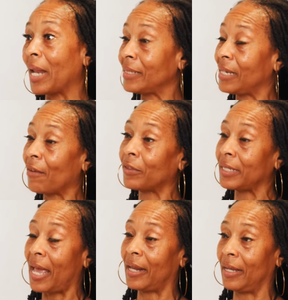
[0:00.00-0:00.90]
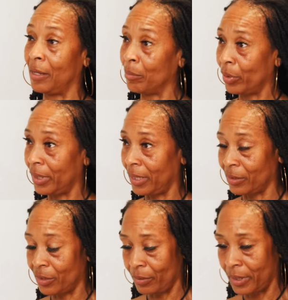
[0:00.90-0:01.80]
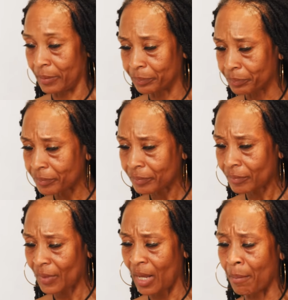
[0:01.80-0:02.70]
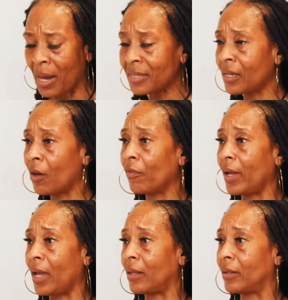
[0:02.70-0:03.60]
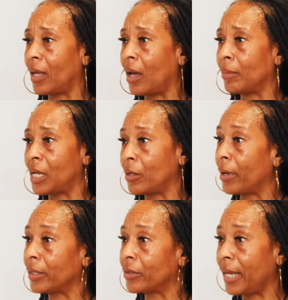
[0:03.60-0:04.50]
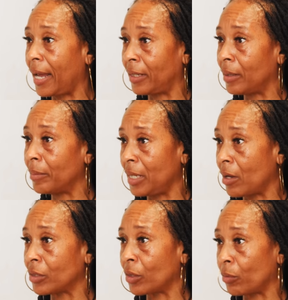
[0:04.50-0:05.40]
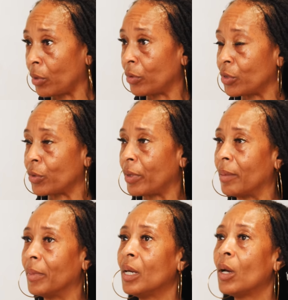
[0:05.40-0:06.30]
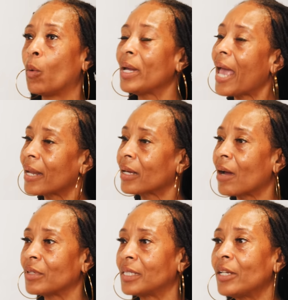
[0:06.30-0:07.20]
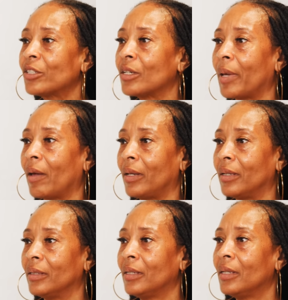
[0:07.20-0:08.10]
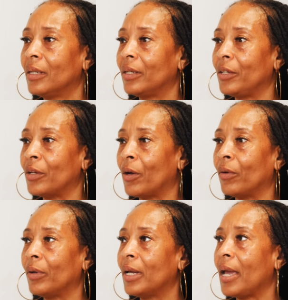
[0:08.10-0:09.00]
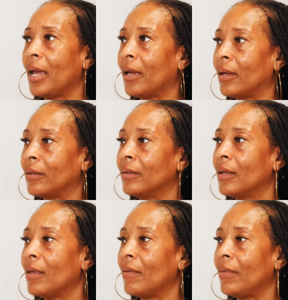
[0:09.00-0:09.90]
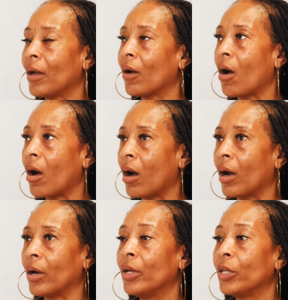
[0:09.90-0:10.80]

But I definitely had input into it. And myself and the director, Caleb, he also wrote the script. We had a conversation about it, you know, and there are,